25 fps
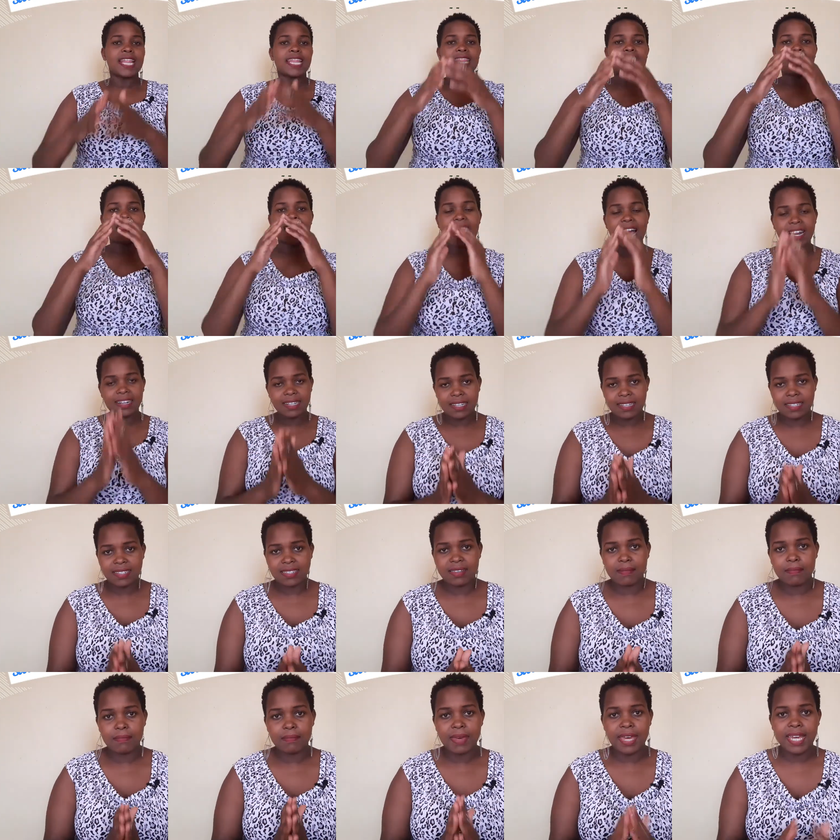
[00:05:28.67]
That is
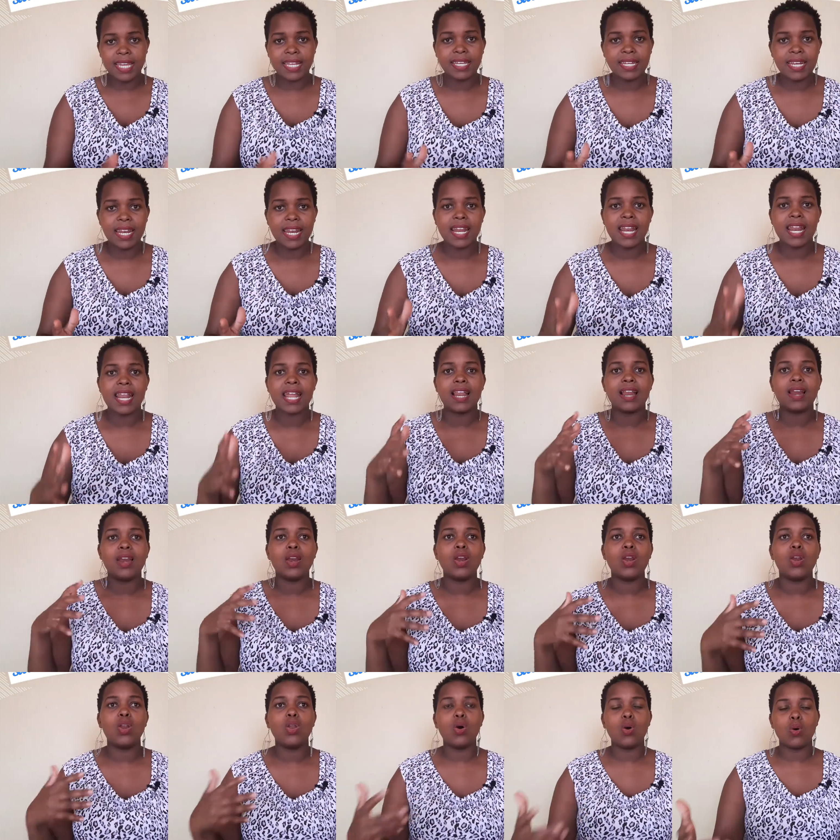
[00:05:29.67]
the main
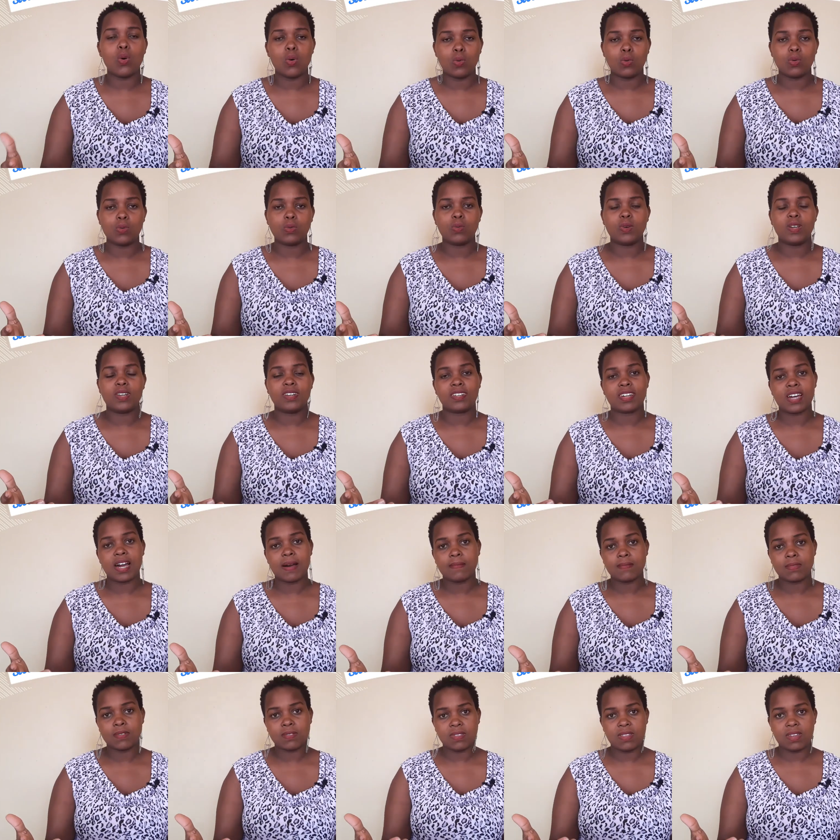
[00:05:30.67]
law when it
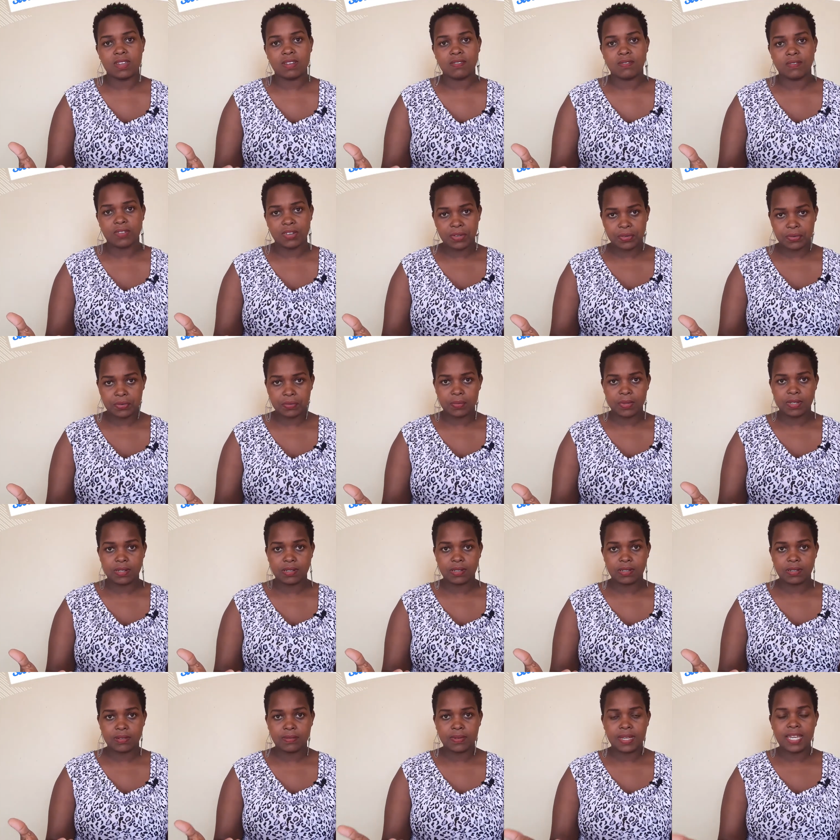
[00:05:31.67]
comes to the
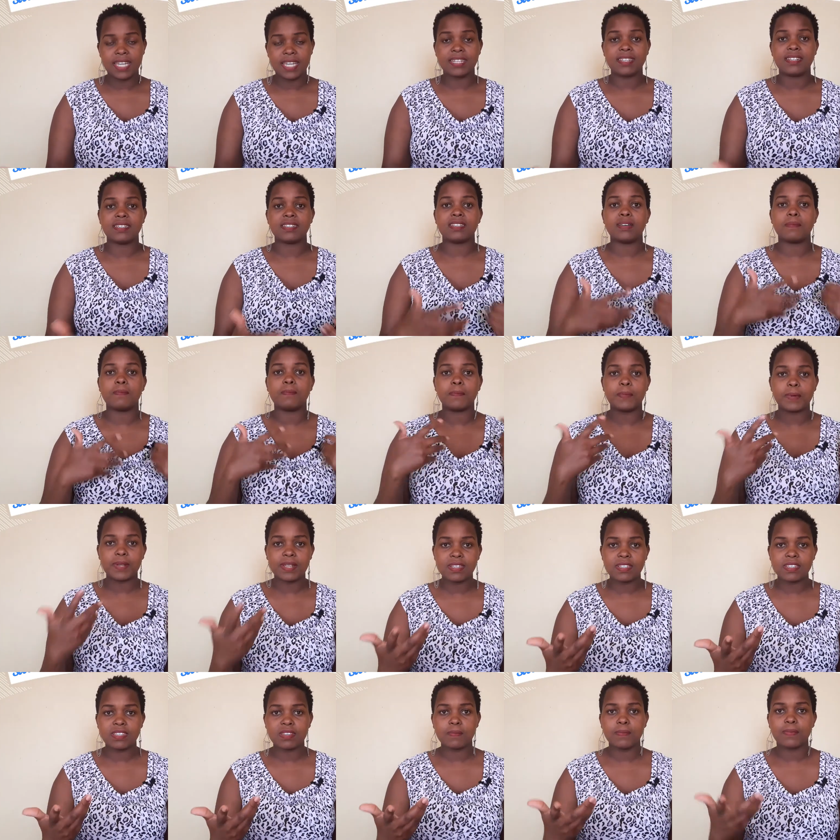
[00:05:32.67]
environment. It is the
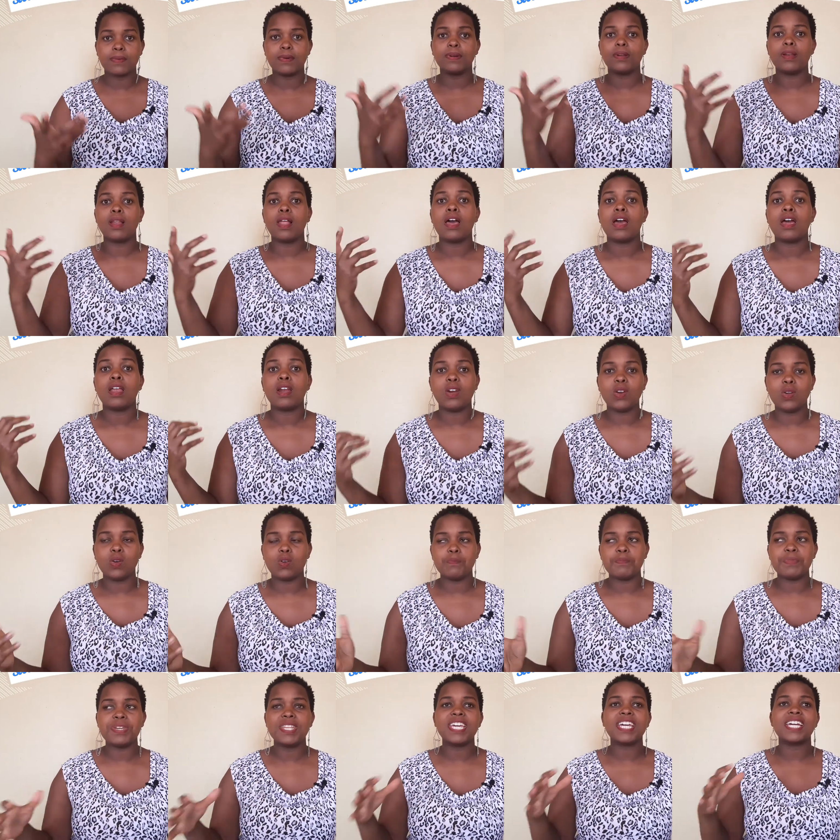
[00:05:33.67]
principal law,
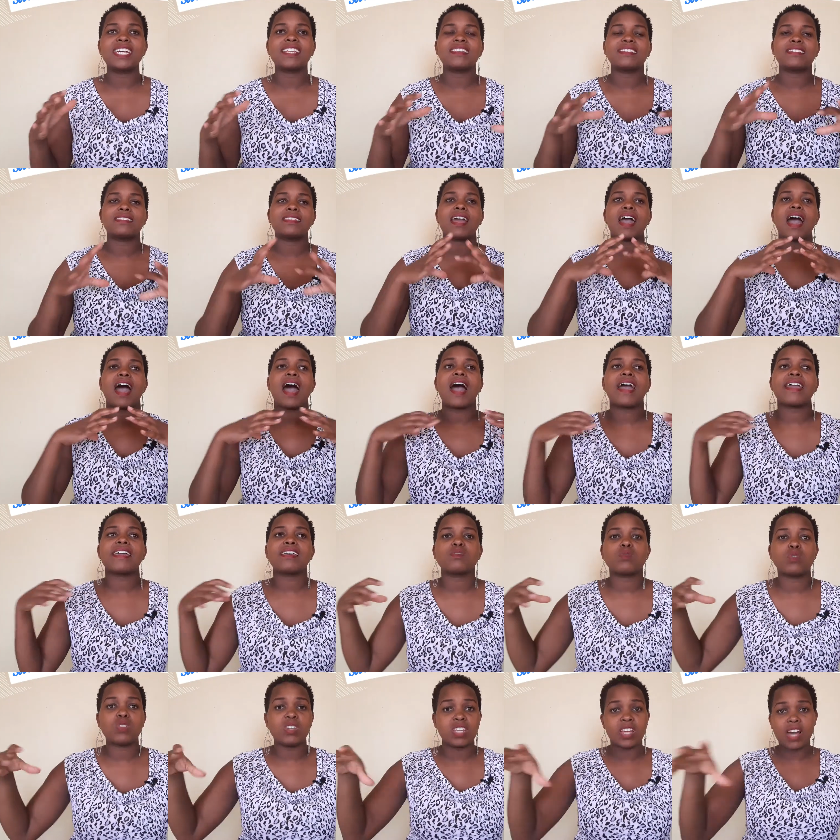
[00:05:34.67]
meaning it is the
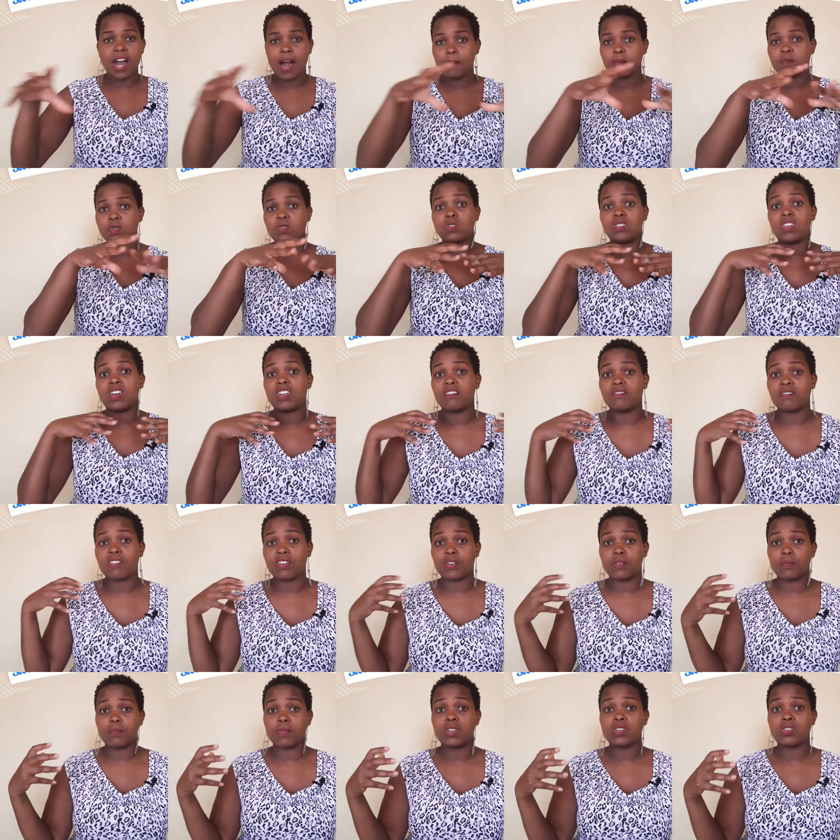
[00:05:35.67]
highest when it comes to the
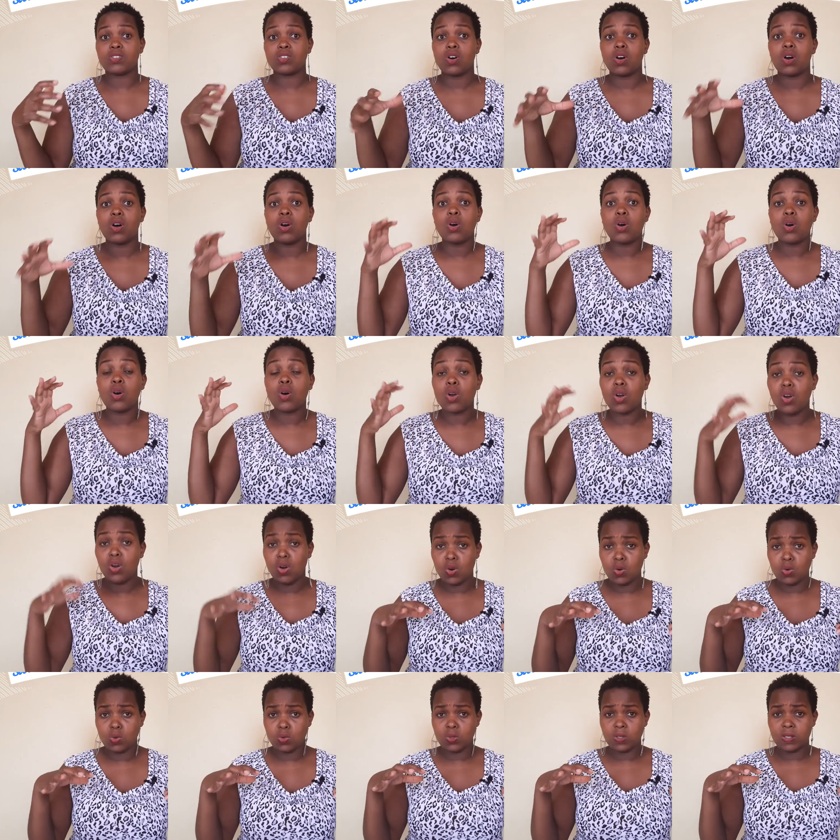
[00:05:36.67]
environmental
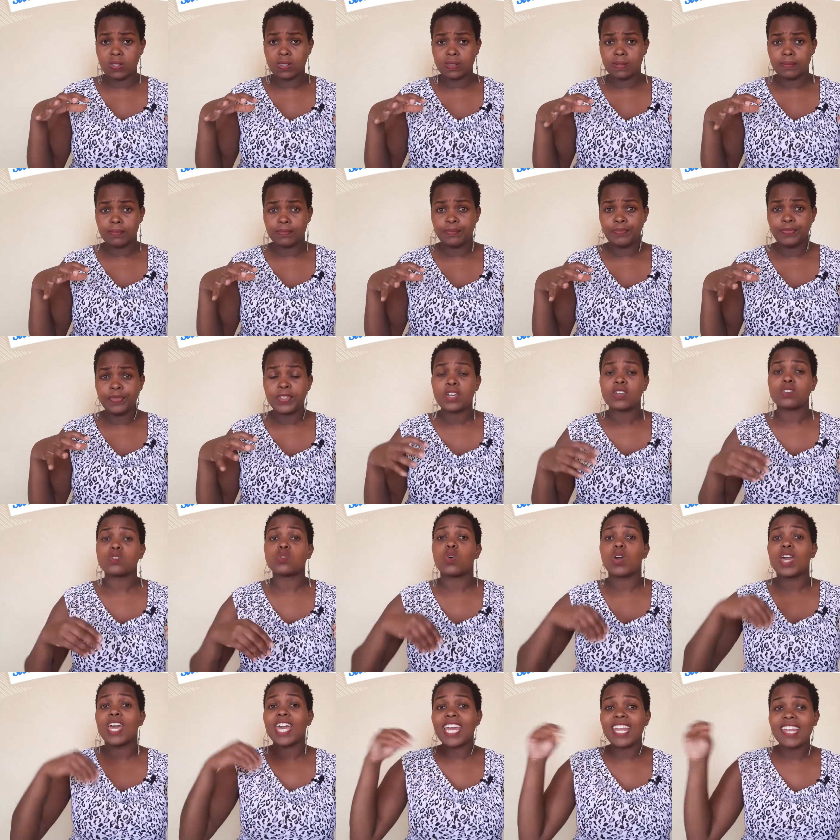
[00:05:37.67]
laws.
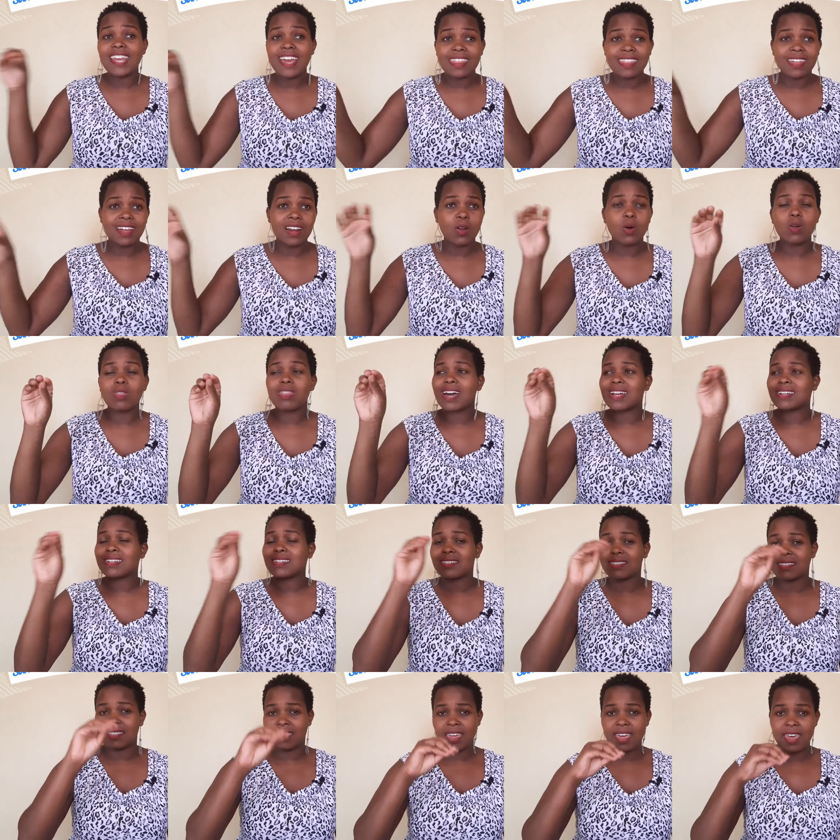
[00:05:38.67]
So any other law that
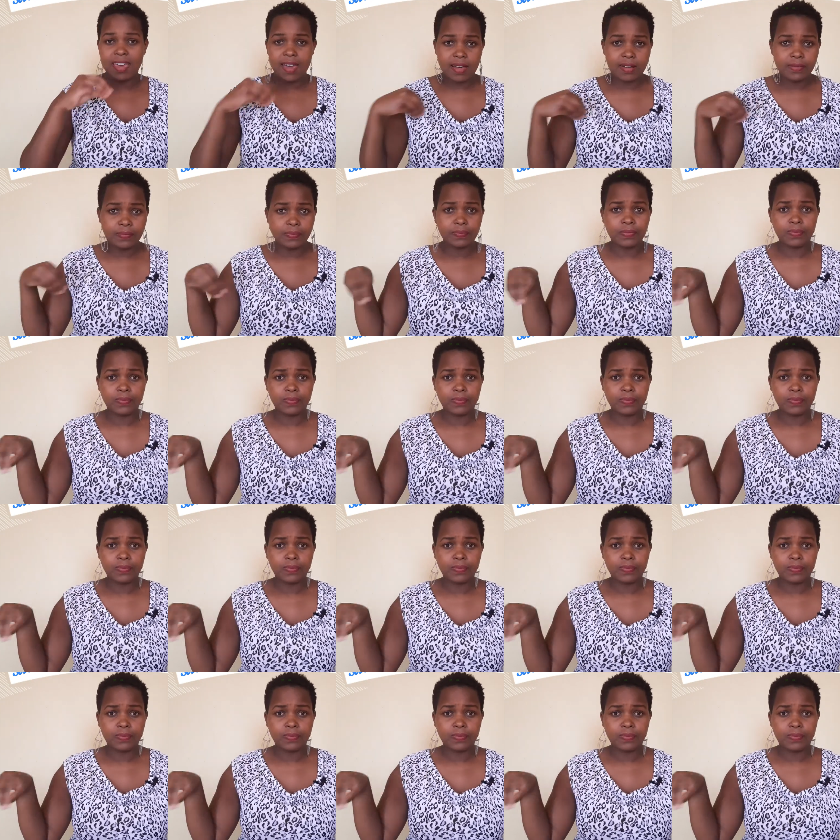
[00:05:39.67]
is there